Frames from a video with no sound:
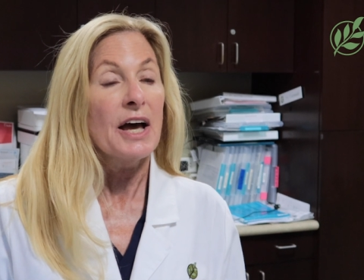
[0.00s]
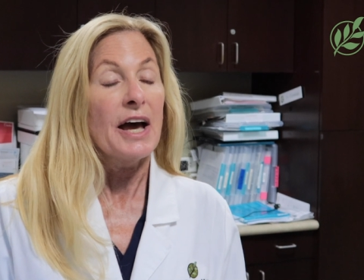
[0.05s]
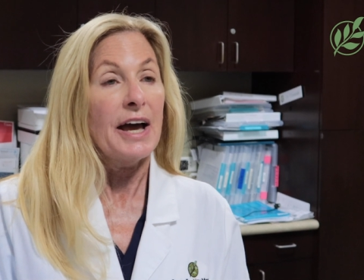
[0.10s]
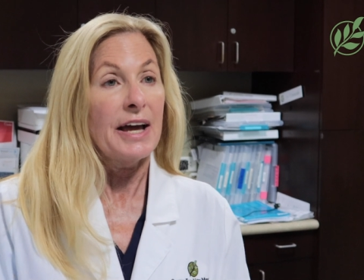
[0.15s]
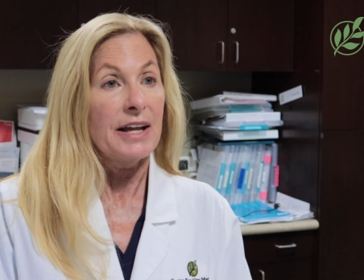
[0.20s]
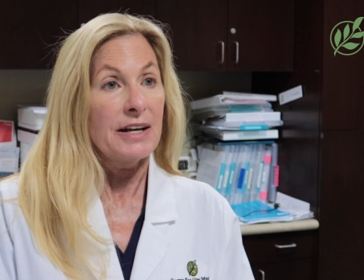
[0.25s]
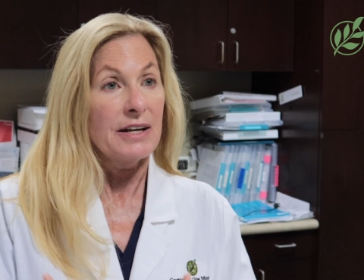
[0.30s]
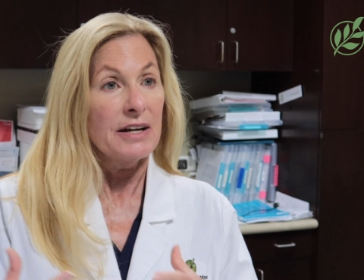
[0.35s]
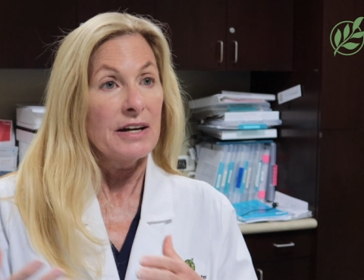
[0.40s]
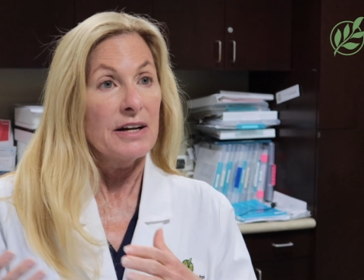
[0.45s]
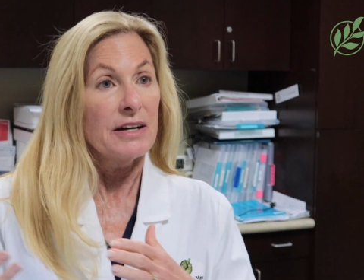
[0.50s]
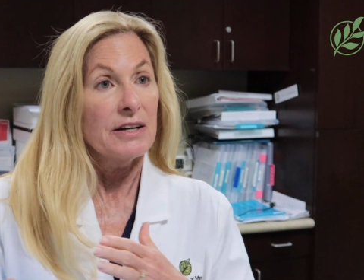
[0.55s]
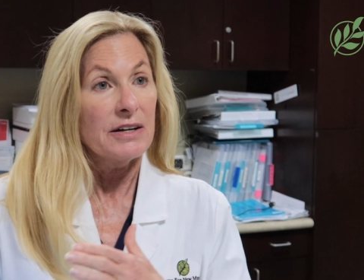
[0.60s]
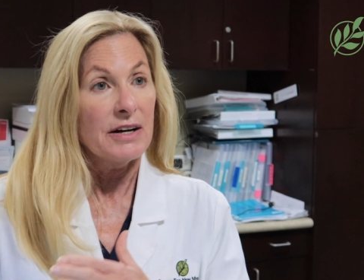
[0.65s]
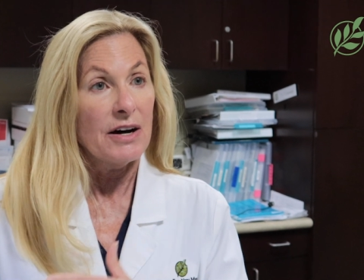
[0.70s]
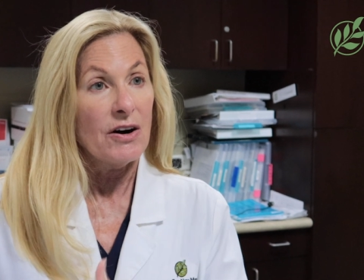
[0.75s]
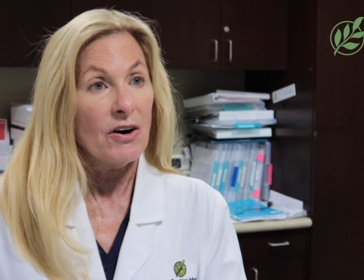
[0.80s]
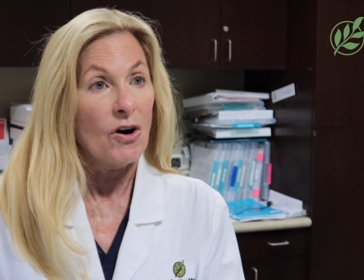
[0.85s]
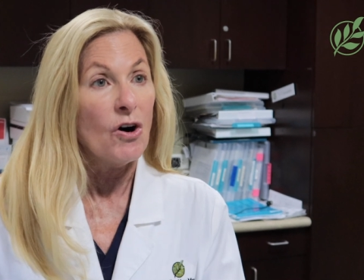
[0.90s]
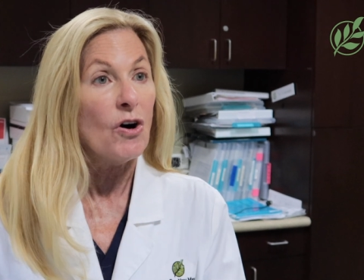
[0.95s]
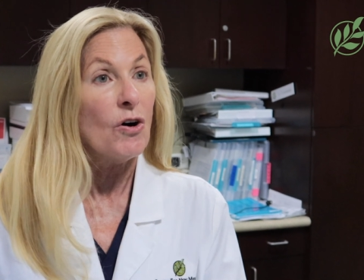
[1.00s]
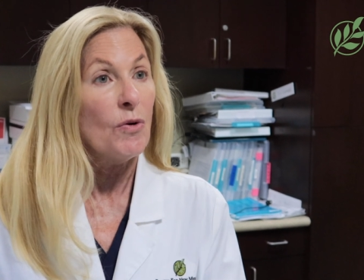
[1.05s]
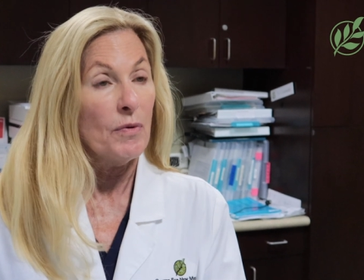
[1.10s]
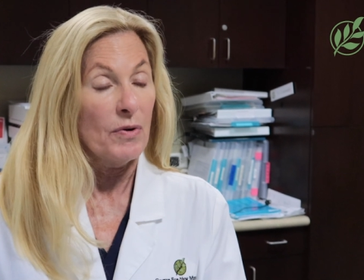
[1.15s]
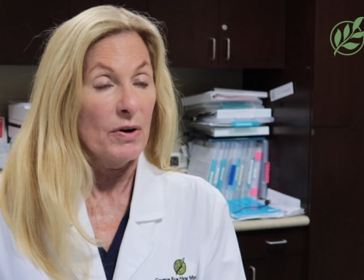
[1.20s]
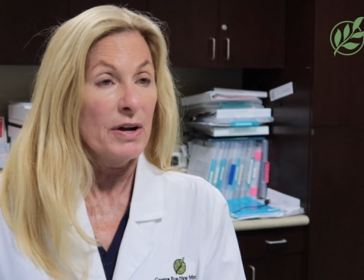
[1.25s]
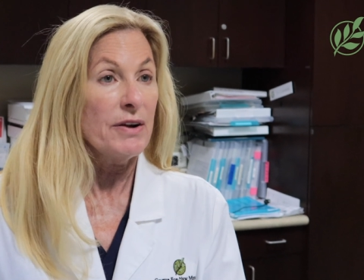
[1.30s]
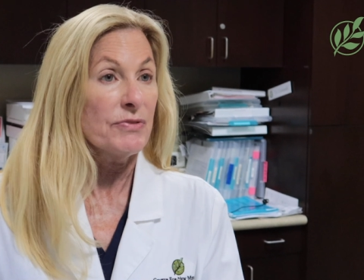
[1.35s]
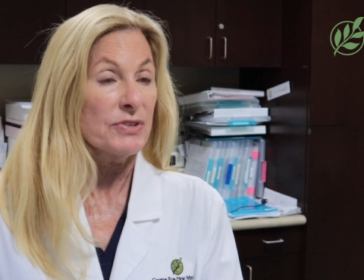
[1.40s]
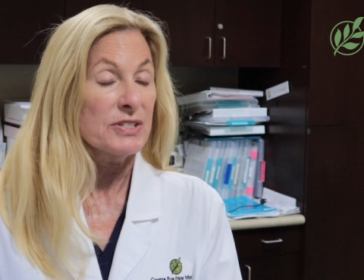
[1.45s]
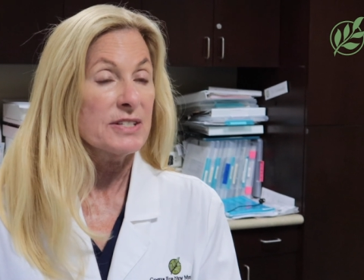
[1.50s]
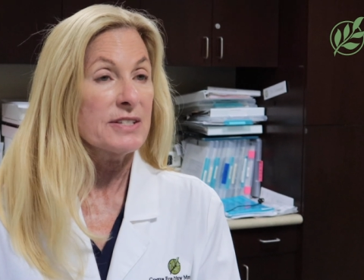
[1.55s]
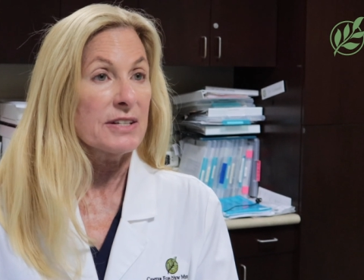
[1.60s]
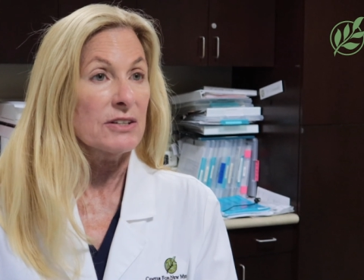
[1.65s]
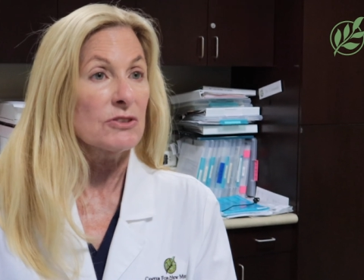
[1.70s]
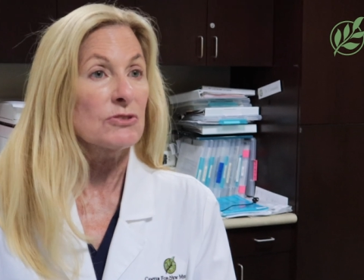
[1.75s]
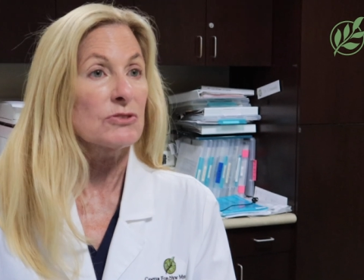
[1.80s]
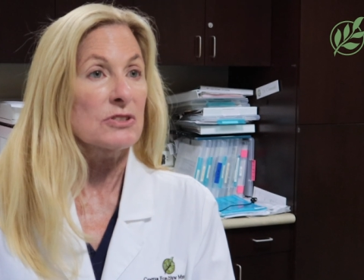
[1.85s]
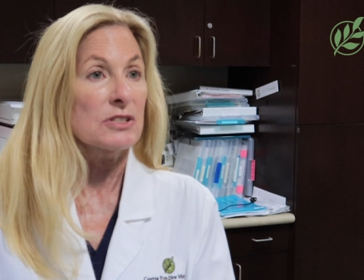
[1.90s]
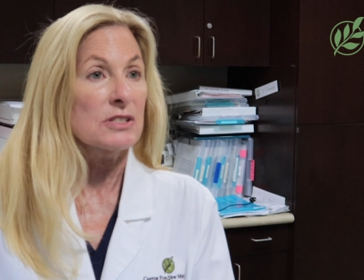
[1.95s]
And every
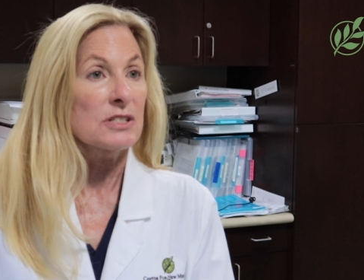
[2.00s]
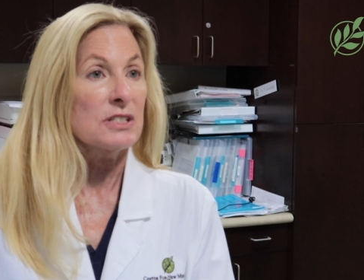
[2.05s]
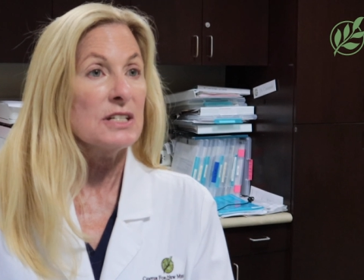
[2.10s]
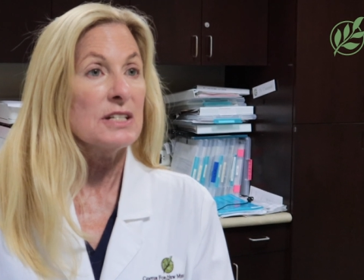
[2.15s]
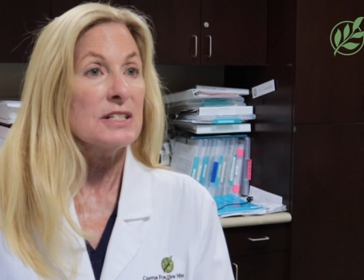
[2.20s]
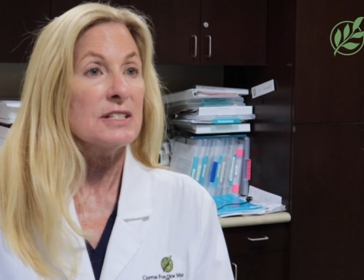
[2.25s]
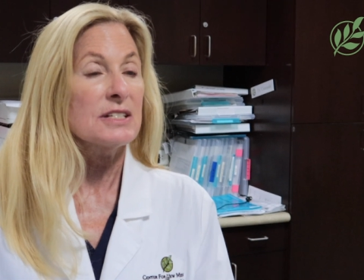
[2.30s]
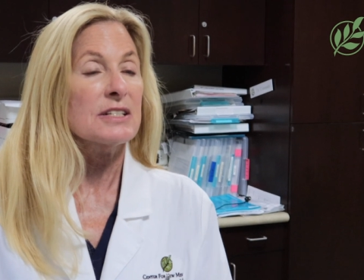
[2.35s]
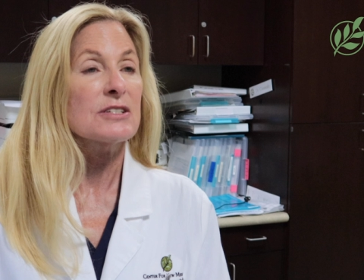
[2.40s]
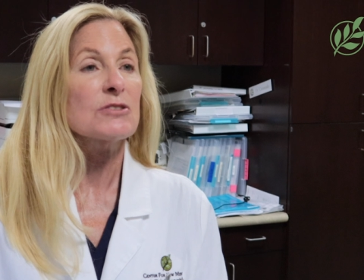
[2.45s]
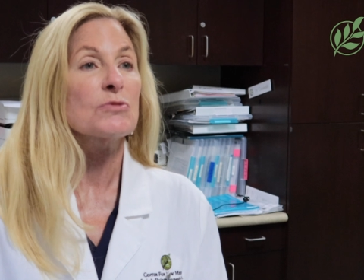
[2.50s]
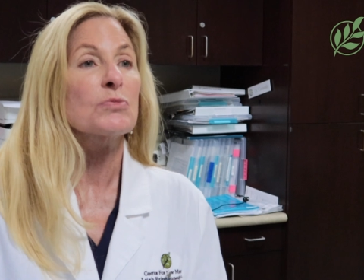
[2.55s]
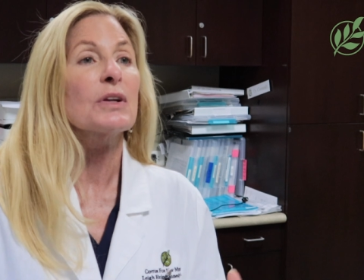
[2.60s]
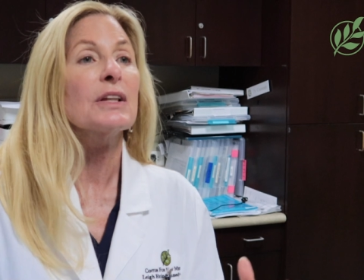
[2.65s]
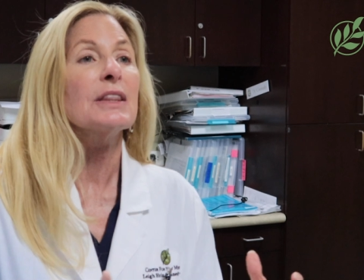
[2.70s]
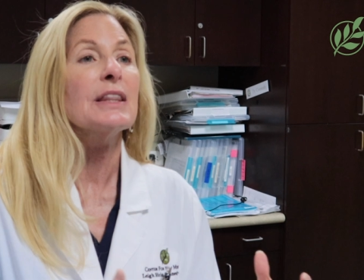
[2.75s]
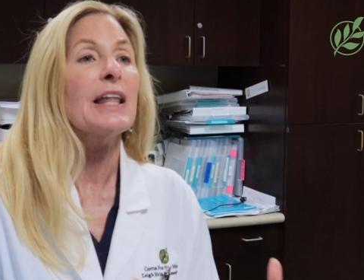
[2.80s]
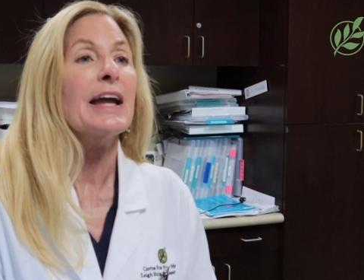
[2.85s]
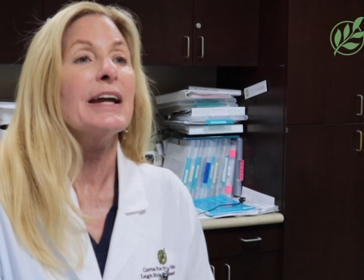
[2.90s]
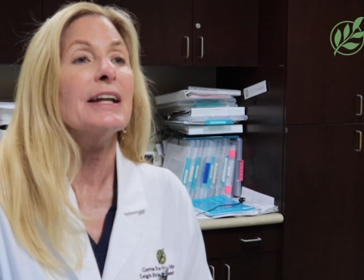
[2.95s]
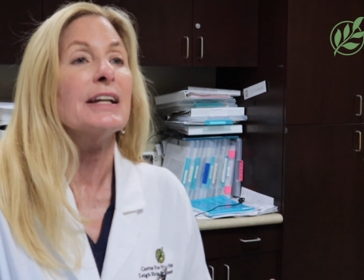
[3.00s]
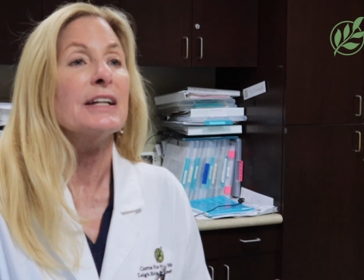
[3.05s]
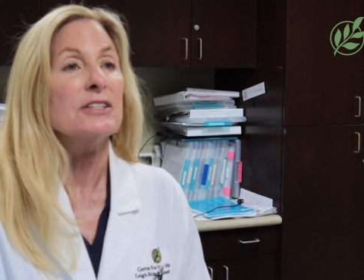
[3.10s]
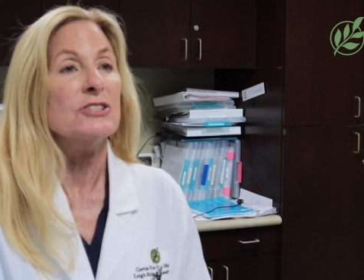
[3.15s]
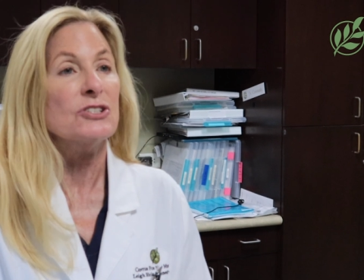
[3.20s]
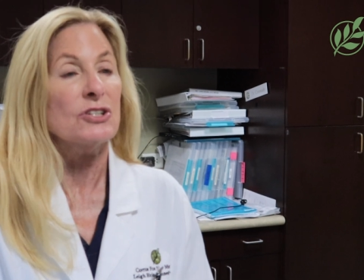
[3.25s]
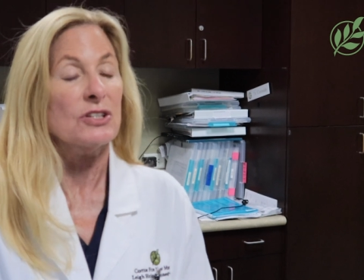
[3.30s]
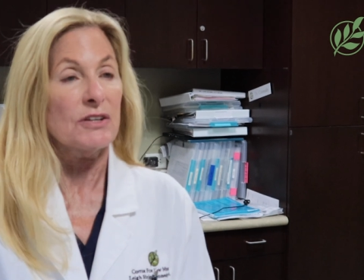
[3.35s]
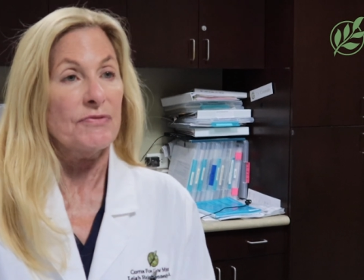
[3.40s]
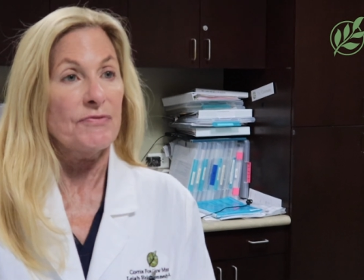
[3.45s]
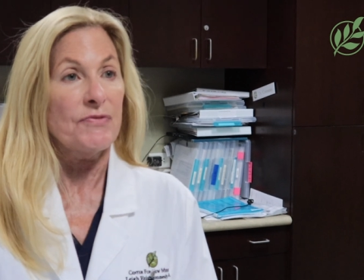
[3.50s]
single disease is related to the